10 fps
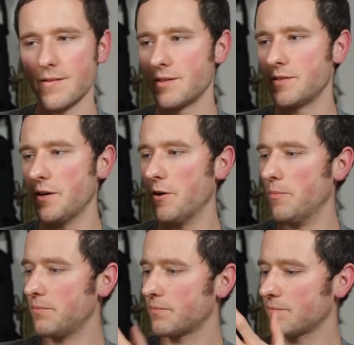
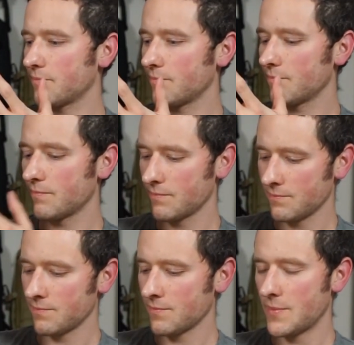So
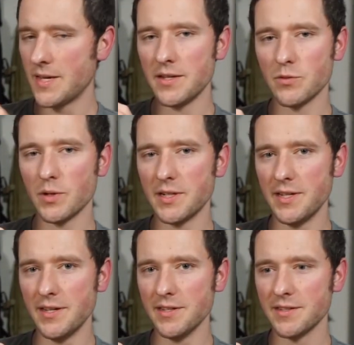it is what it
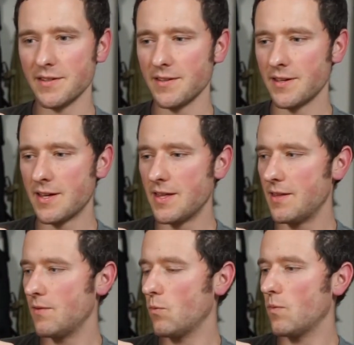is.
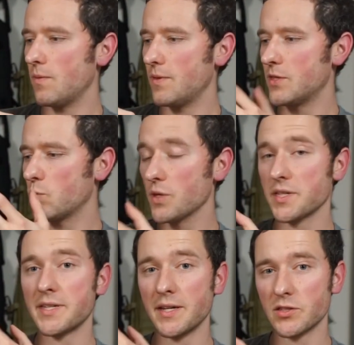This was
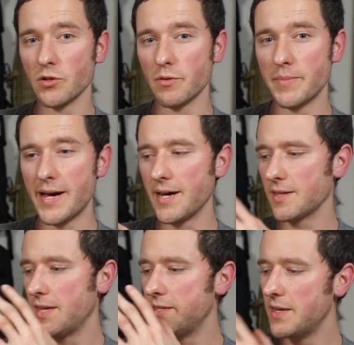a Kickstarter
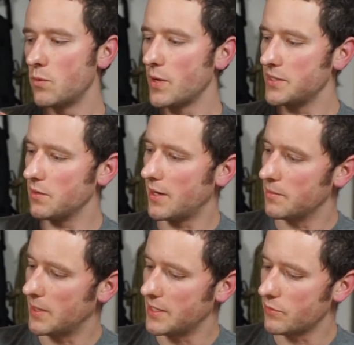pack. They did raise a lot
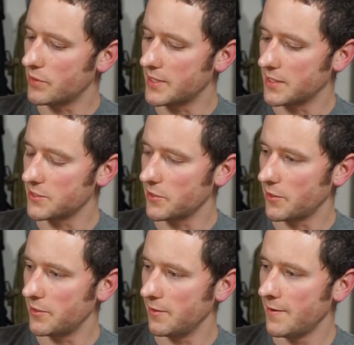of money through
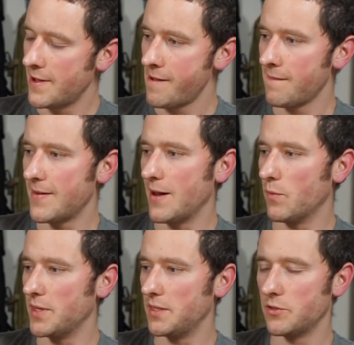Kickstarter. And
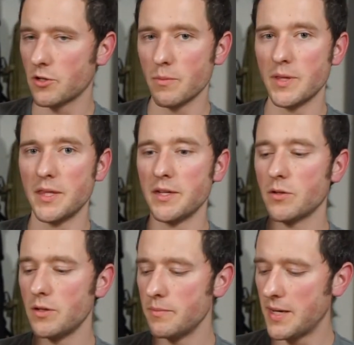when they determined they
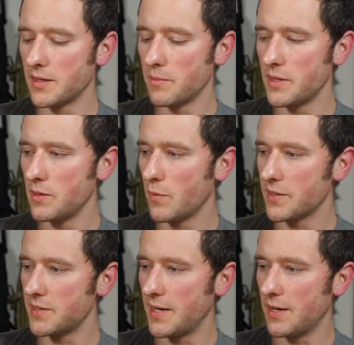couldn't make them in the
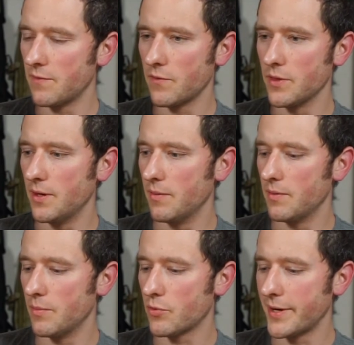USA for the
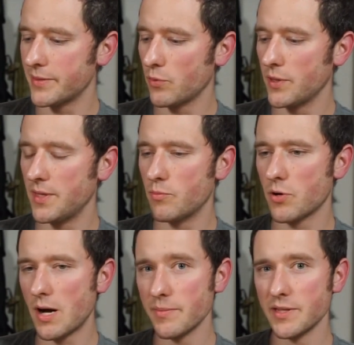price point they
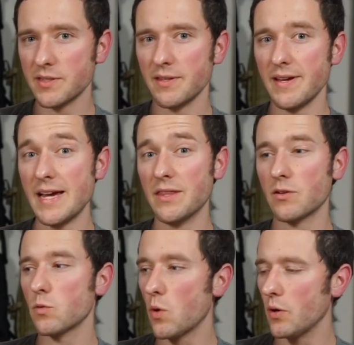promised and the
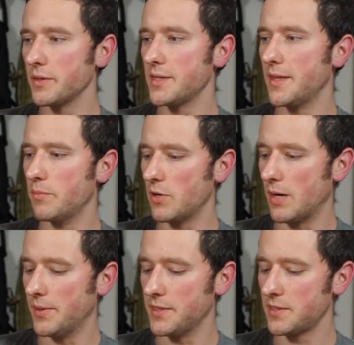quality they
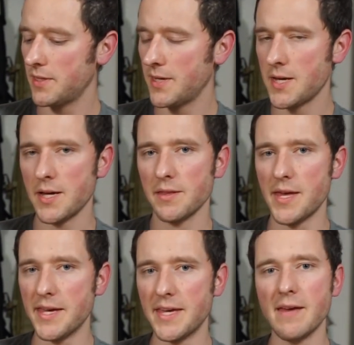promised,
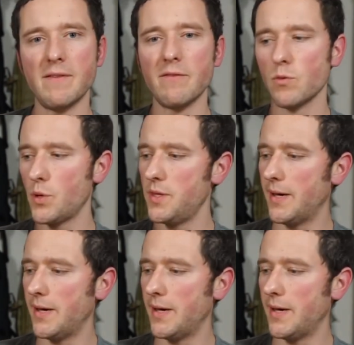they gave everyone